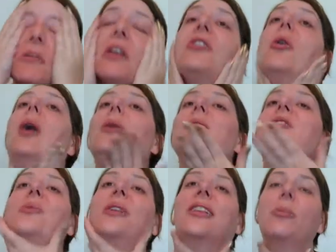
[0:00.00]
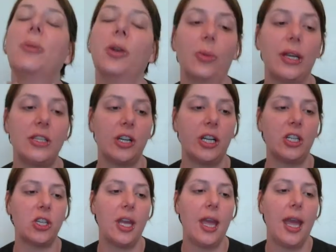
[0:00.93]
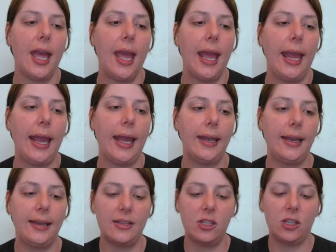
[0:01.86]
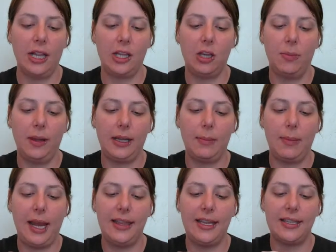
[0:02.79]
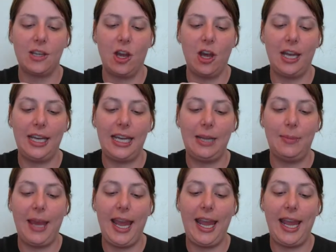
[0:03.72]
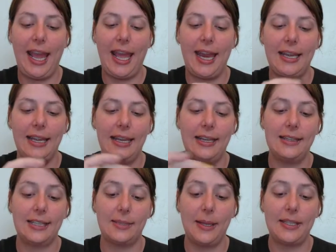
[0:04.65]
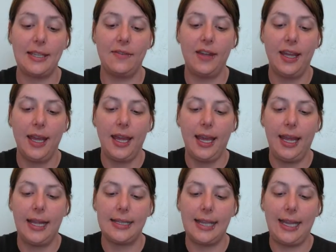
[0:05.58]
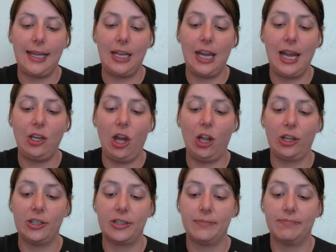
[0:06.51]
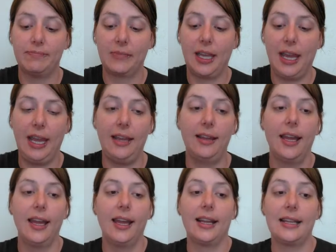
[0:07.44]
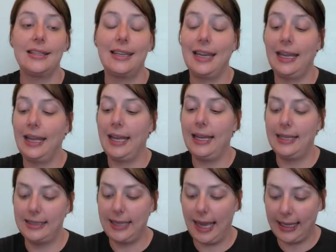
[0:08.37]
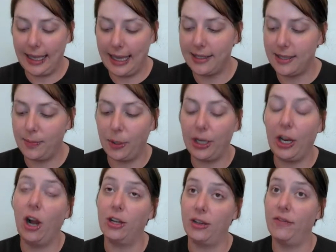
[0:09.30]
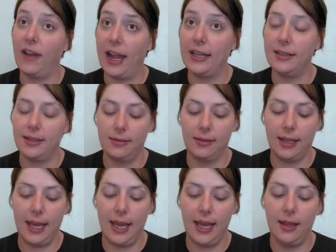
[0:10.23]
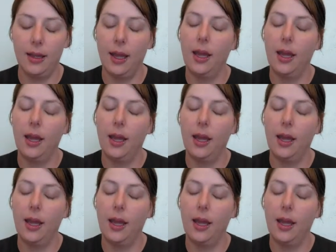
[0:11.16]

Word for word: So I was doing a little bit of research and it does look like you can buy this on eBay and it is expensive. It's like nine dollars. Okay, because it is, I guess, pretty hard to find, okay?